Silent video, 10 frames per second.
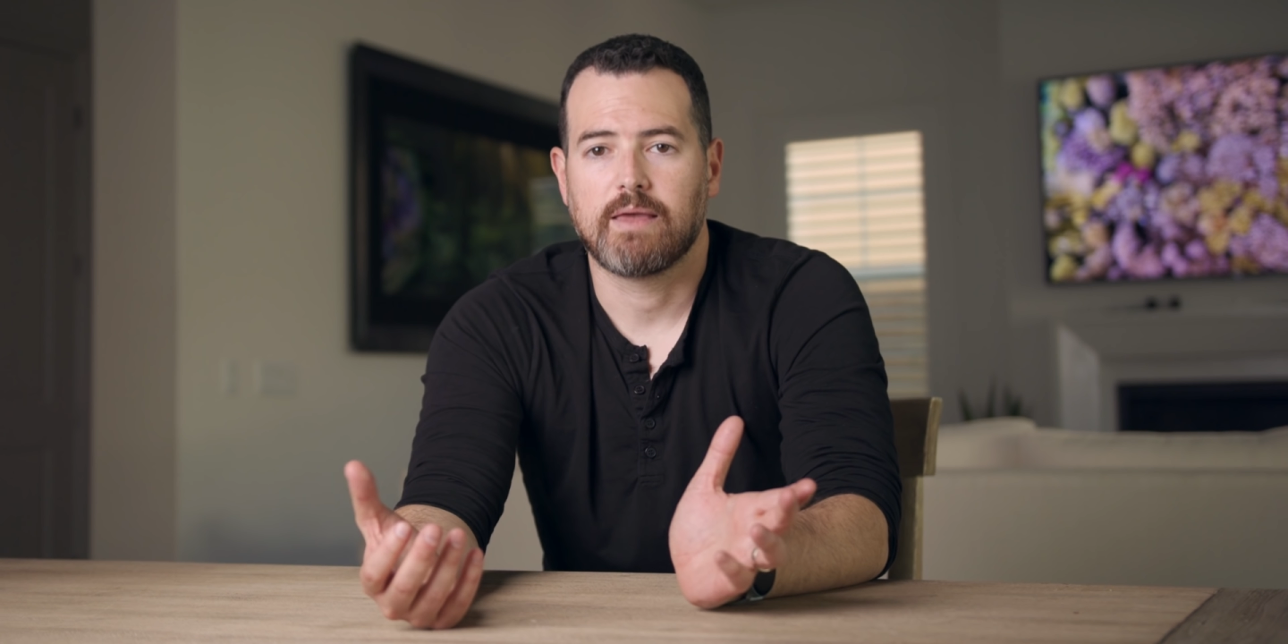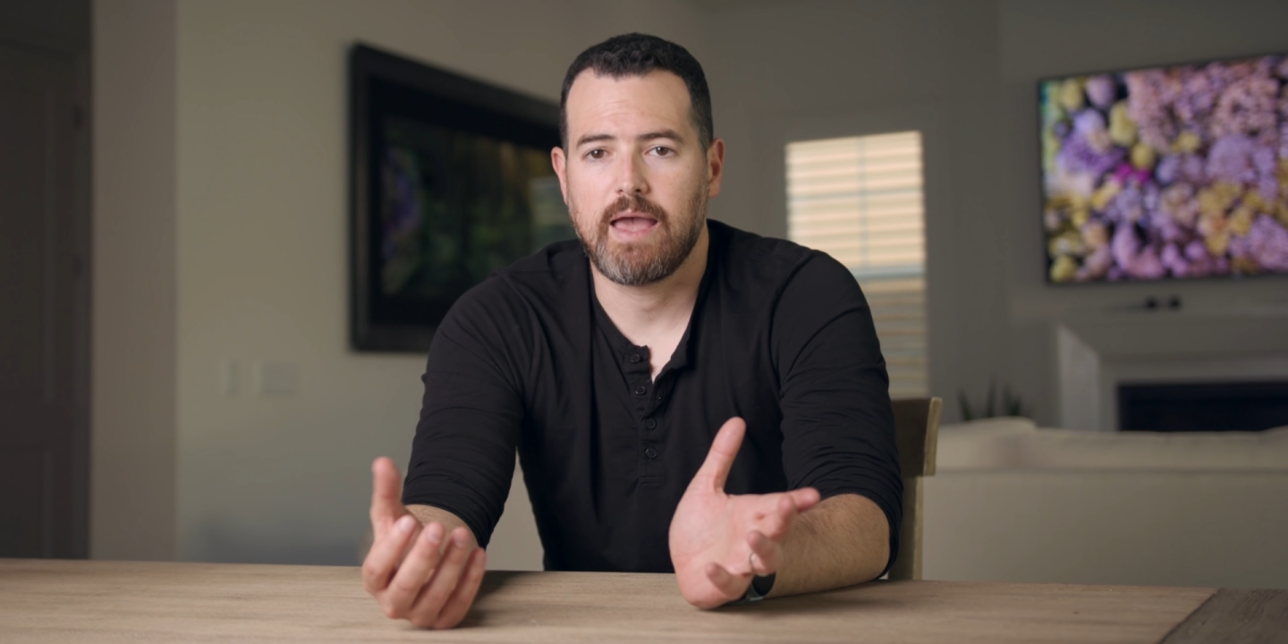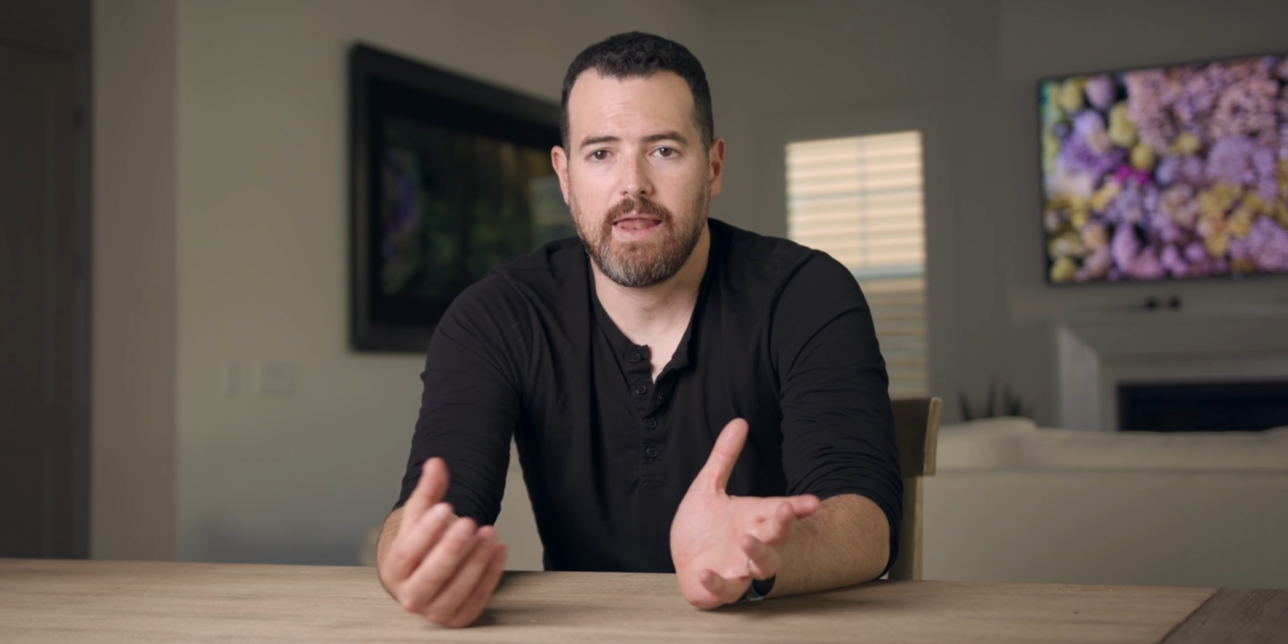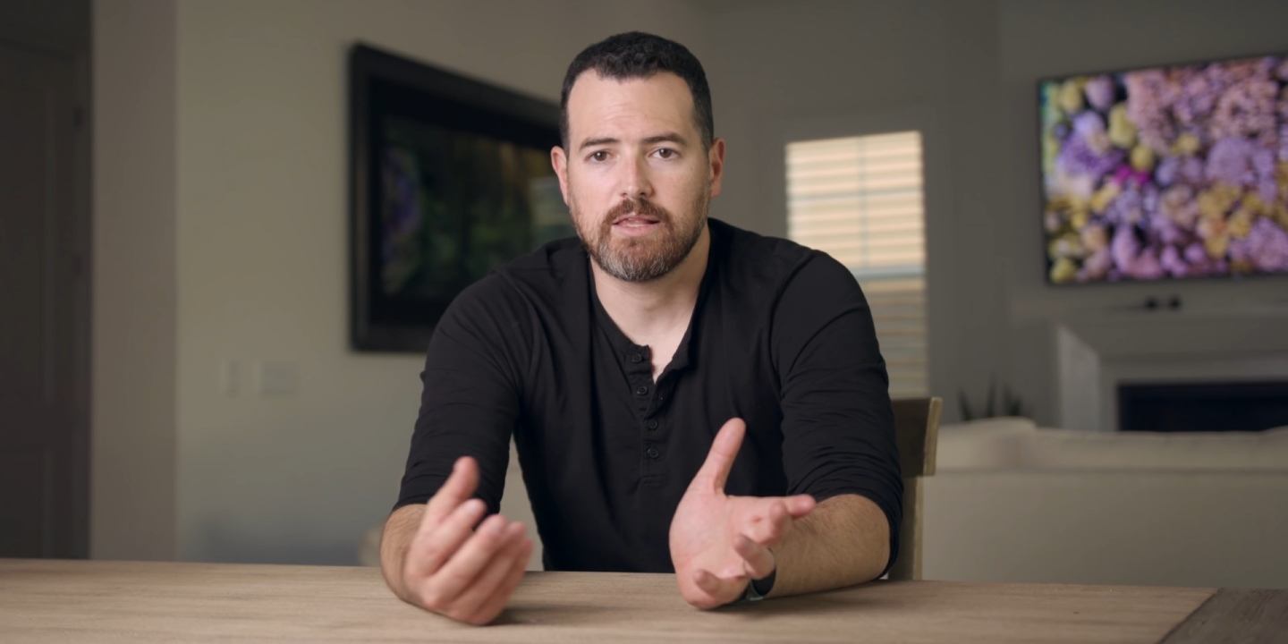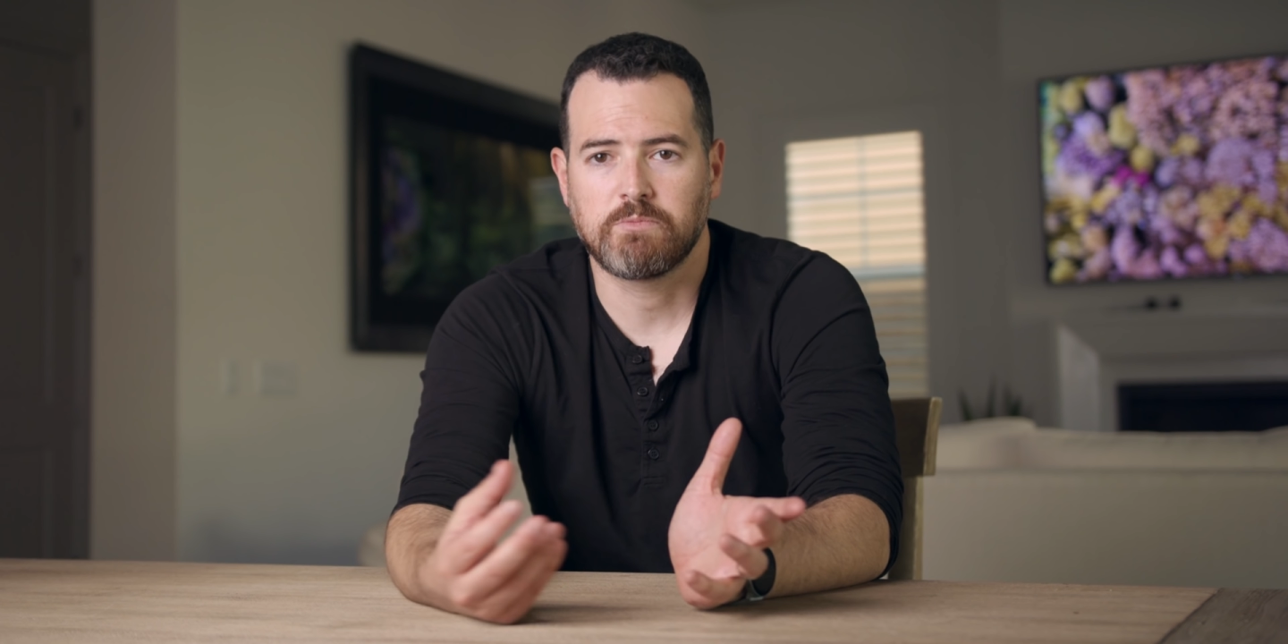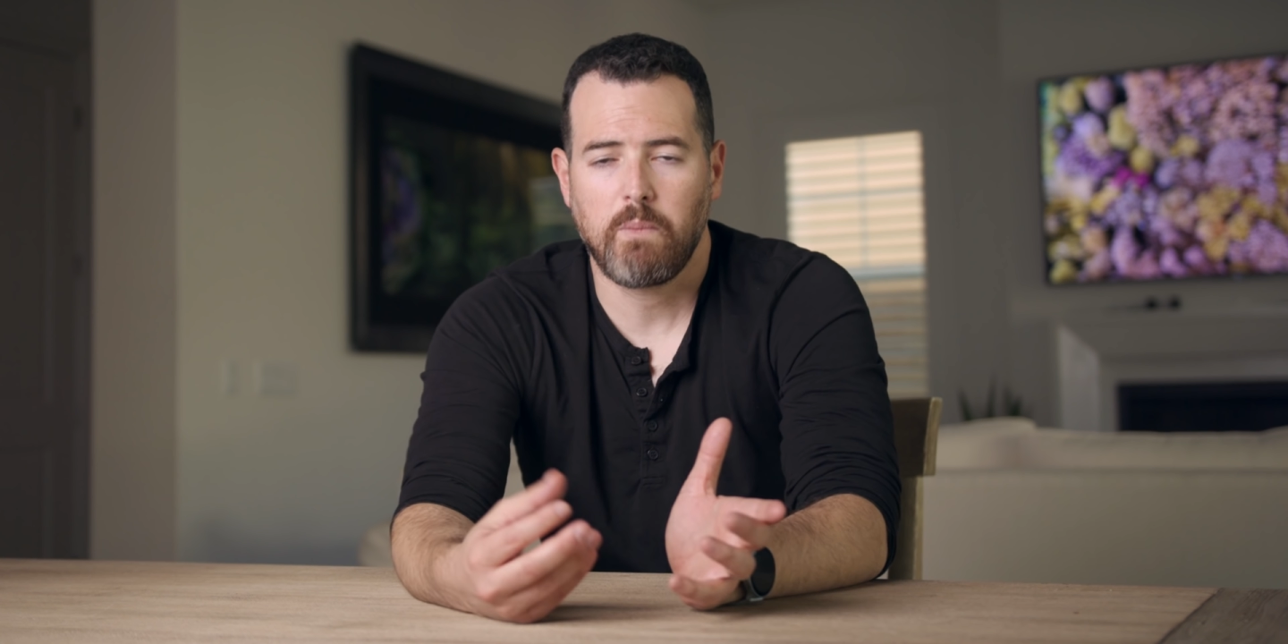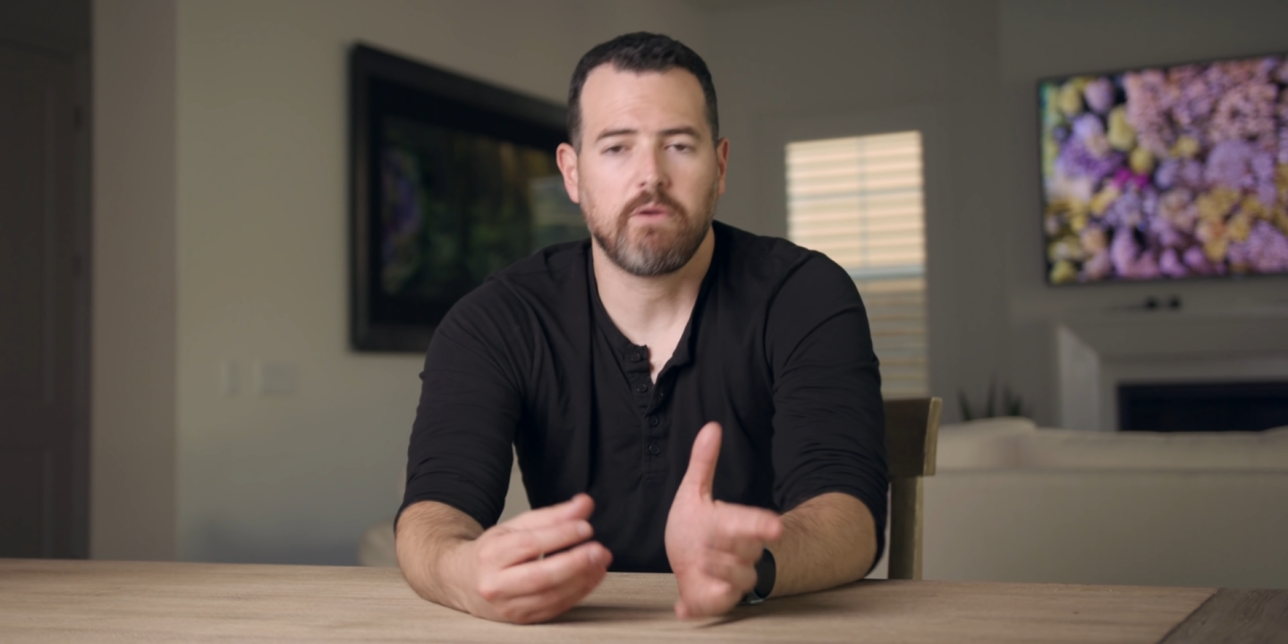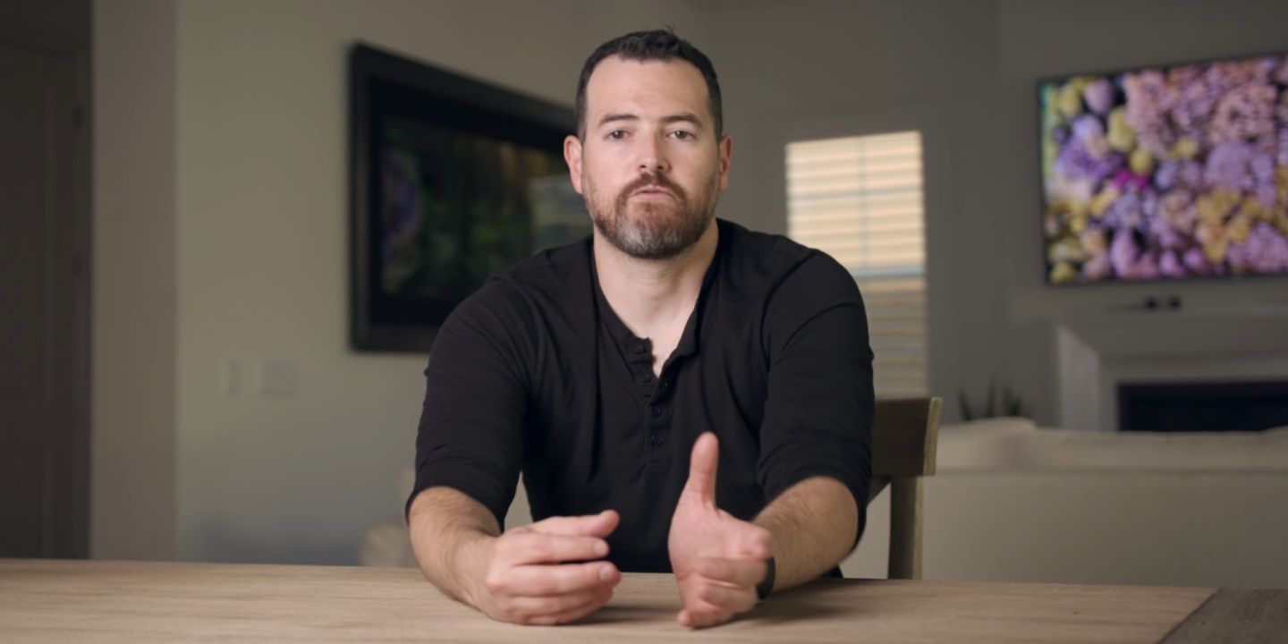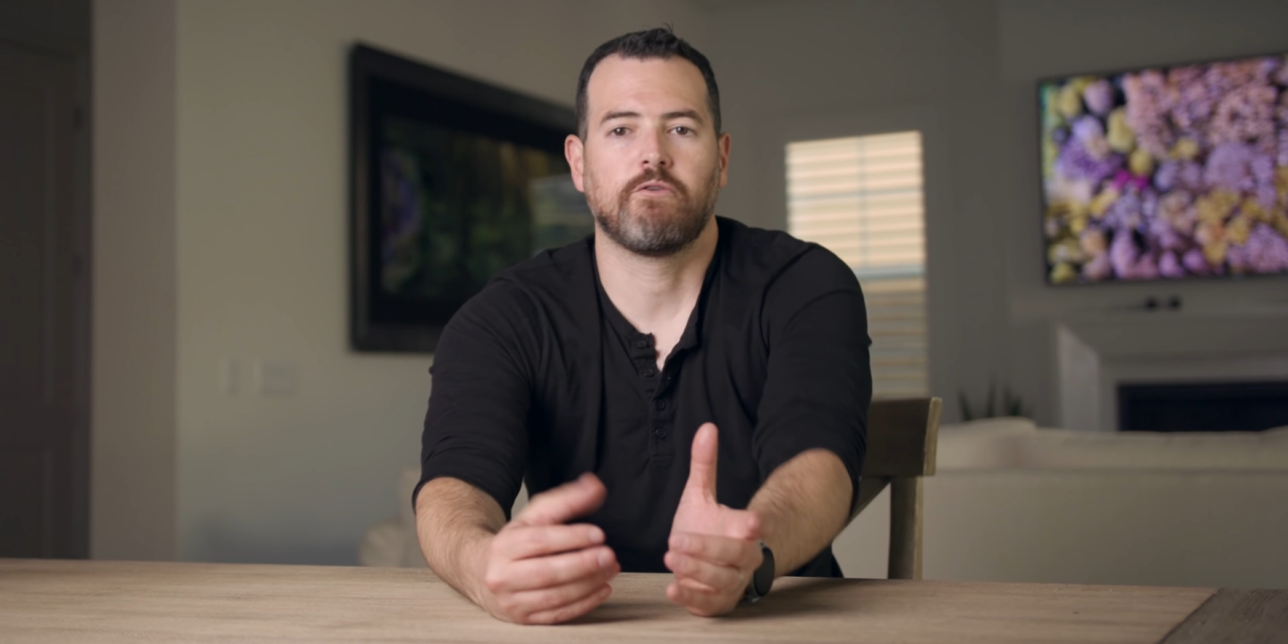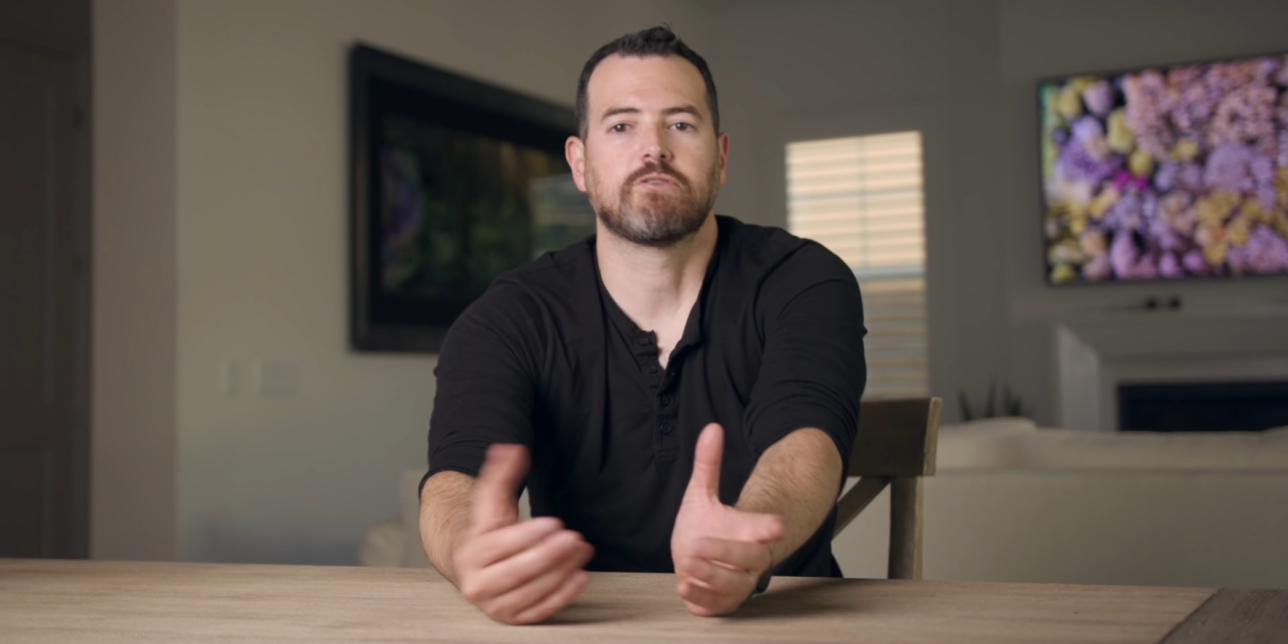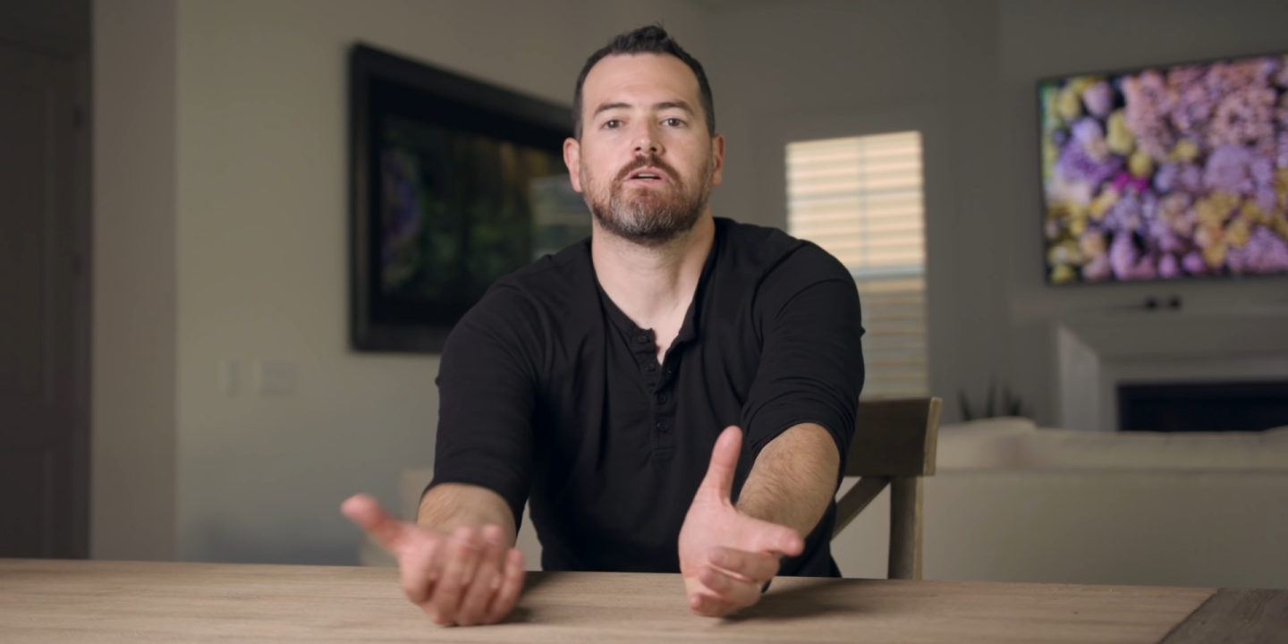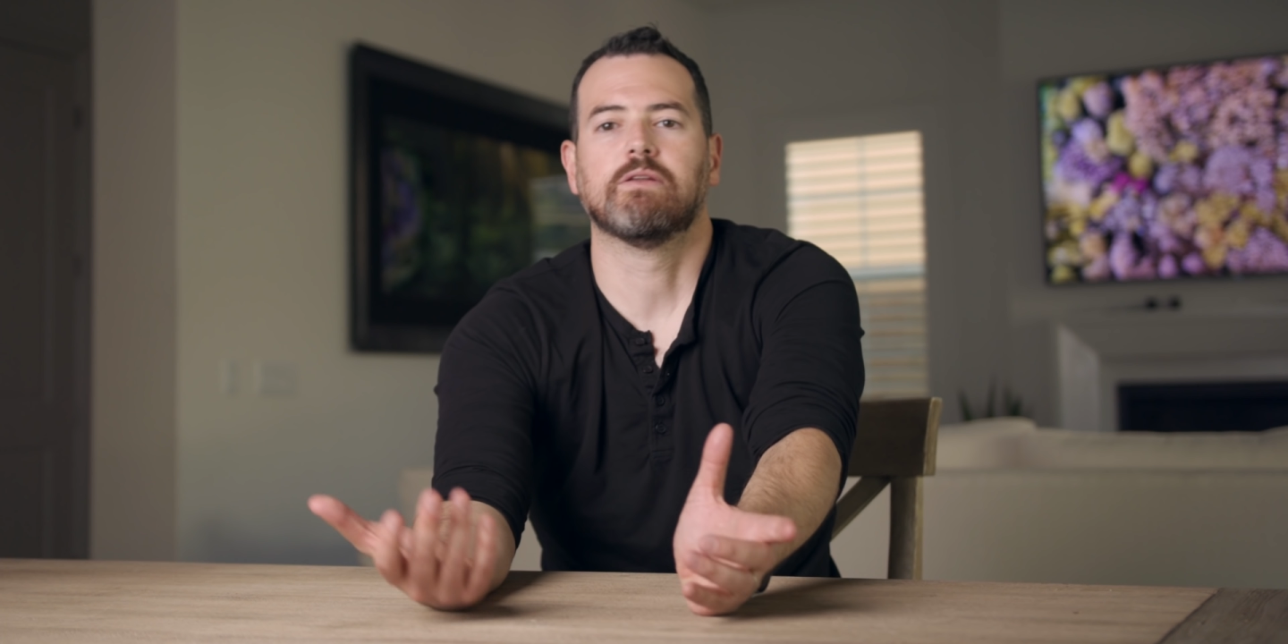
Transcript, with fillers: And it's probably a first